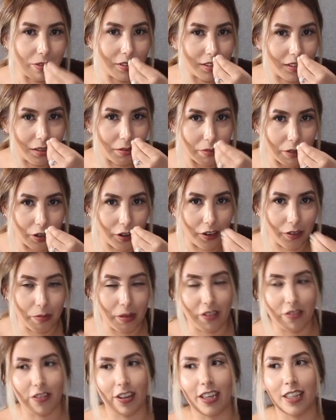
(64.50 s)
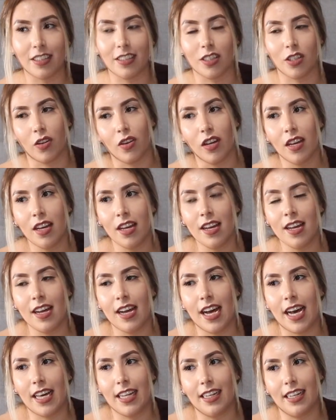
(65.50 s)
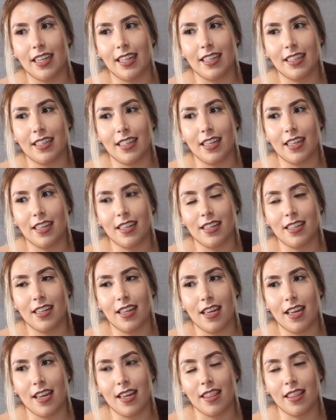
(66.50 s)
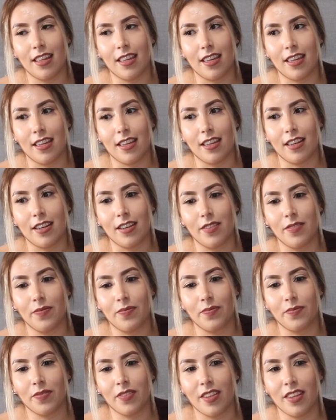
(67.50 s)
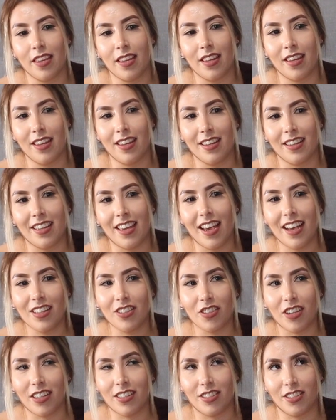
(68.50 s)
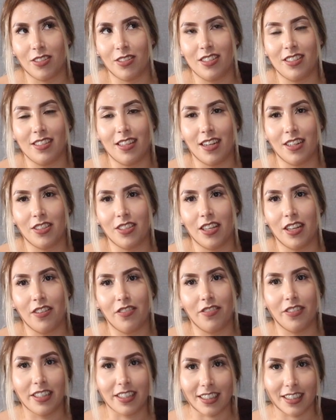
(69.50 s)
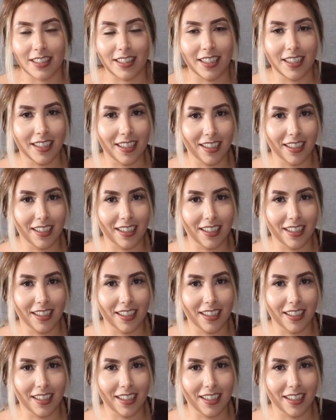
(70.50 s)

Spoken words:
was in the middle of my face, so I didn't like that. And then yeah, so I just decided to get it fixed.